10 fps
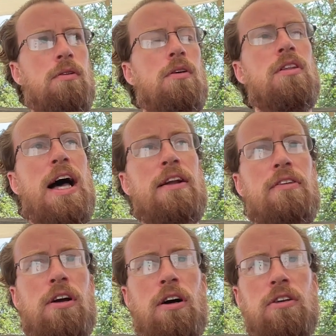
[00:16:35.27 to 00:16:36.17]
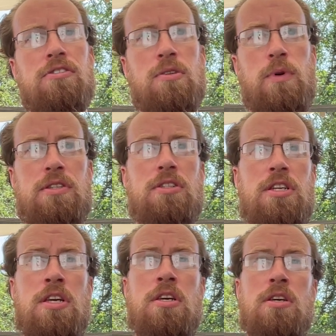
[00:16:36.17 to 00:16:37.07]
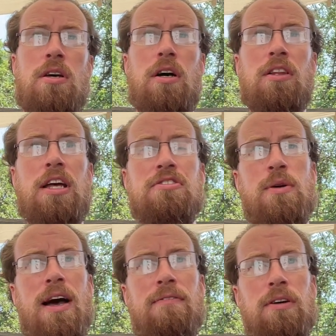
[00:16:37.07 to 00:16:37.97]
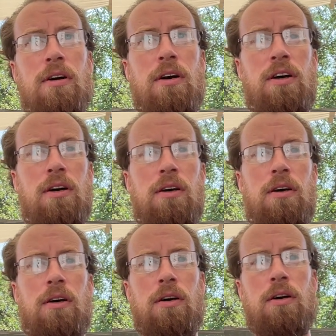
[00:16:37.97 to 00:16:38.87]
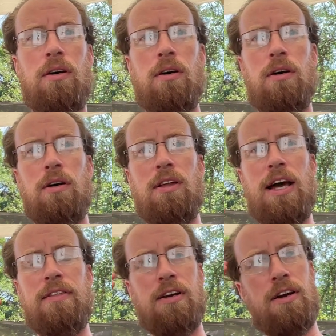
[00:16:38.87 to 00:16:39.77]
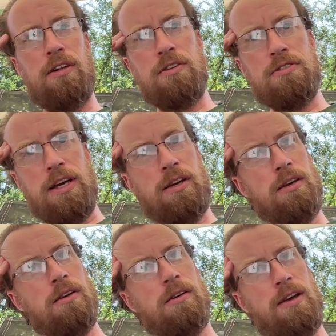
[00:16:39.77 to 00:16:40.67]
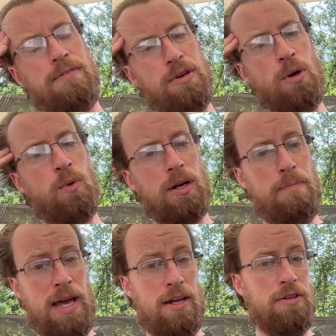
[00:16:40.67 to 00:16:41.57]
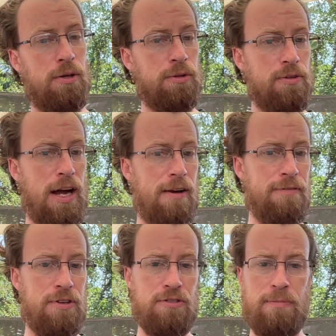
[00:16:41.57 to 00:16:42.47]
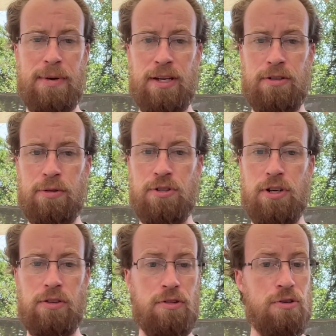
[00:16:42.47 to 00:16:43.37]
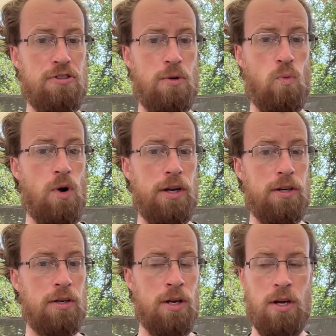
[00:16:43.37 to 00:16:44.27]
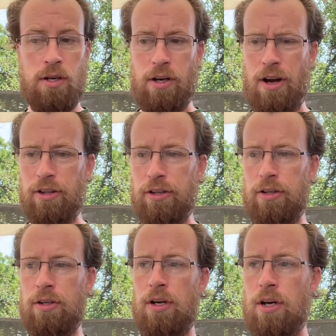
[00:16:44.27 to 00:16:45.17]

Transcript: a lot of the colors that we see, unless you have a lot of the colors, like if you know what a Pantone graph is or Pantone chart, those are one color,